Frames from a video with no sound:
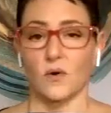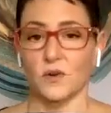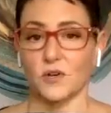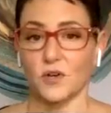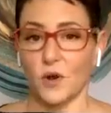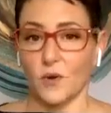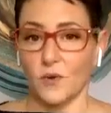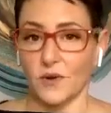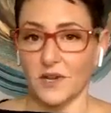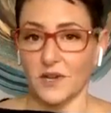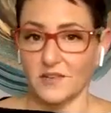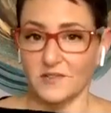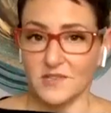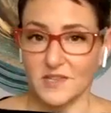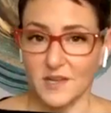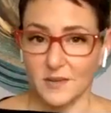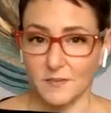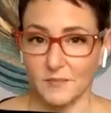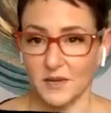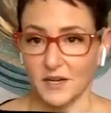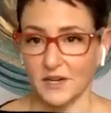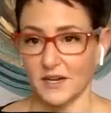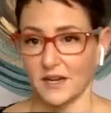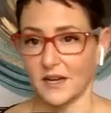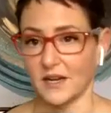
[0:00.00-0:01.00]
or knowing
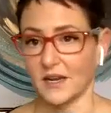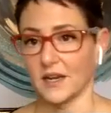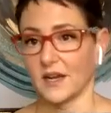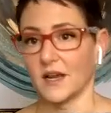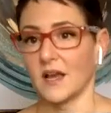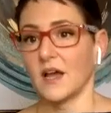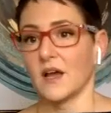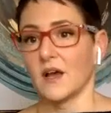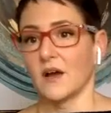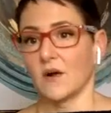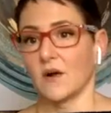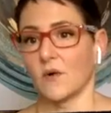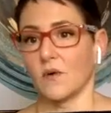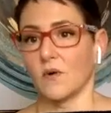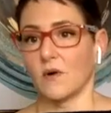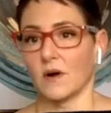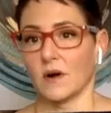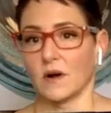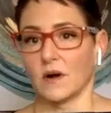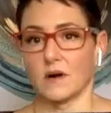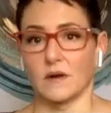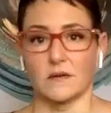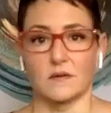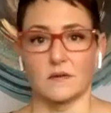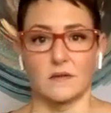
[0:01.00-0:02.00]
somebody,
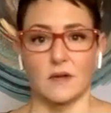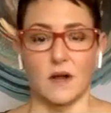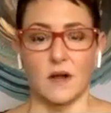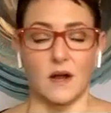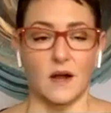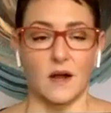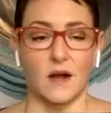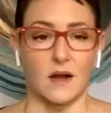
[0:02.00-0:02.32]
or